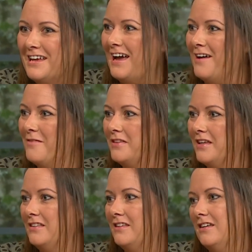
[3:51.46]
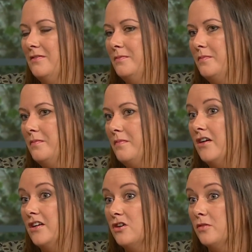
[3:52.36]
um, than the
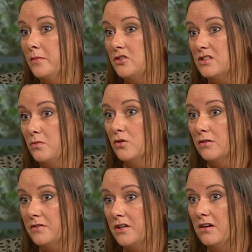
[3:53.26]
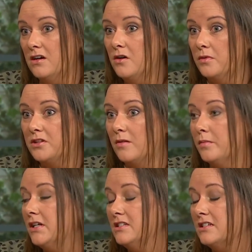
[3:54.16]
married couple that we just spoke of there with the
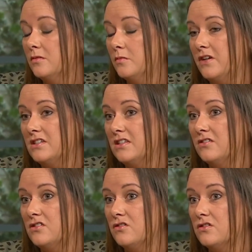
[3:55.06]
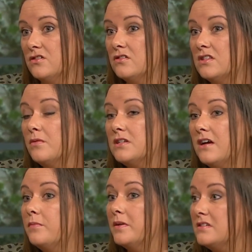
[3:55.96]
combined income of 80,000 euros. So they would have
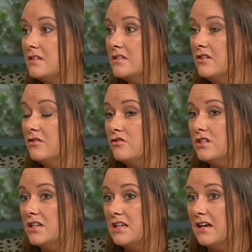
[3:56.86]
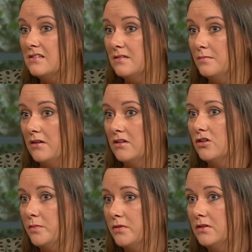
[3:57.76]
about 1,600 in tax, the married
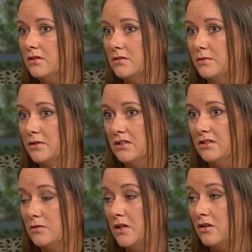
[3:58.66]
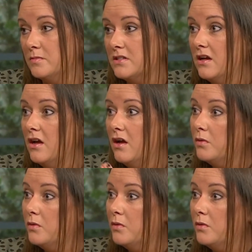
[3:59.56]
couple with the two incomes, with